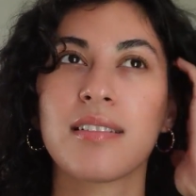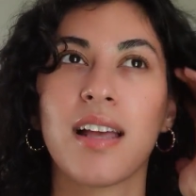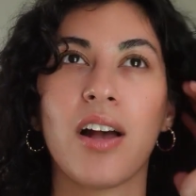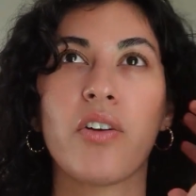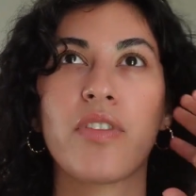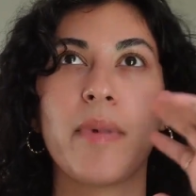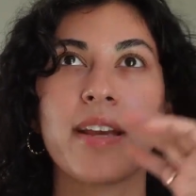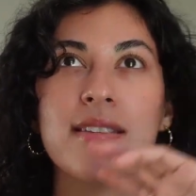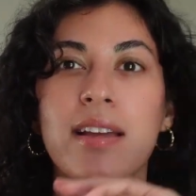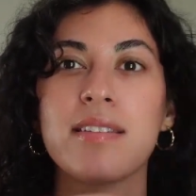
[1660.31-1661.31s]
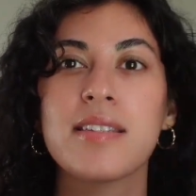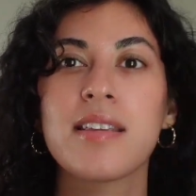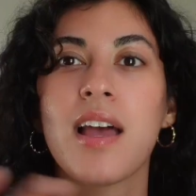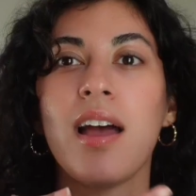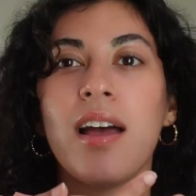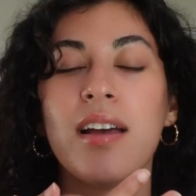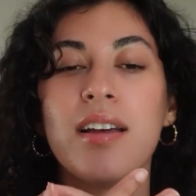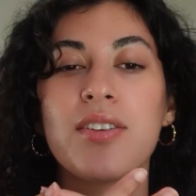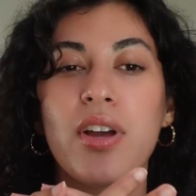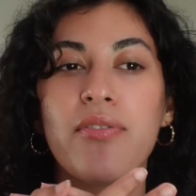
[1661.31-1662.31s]
I don't know if that makes sense.
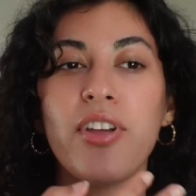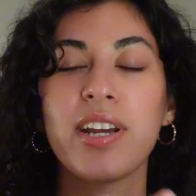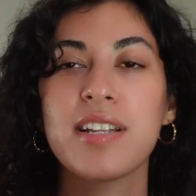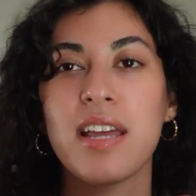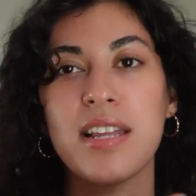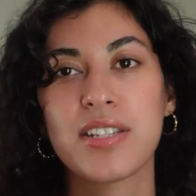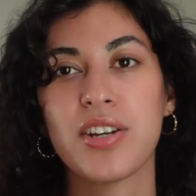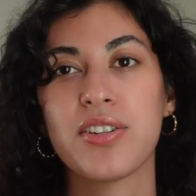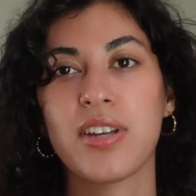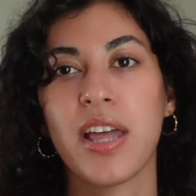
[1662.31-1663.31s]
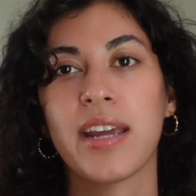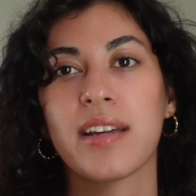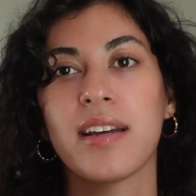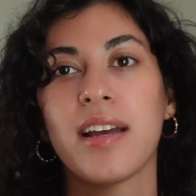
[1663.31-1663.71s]
So I feel like it is good to like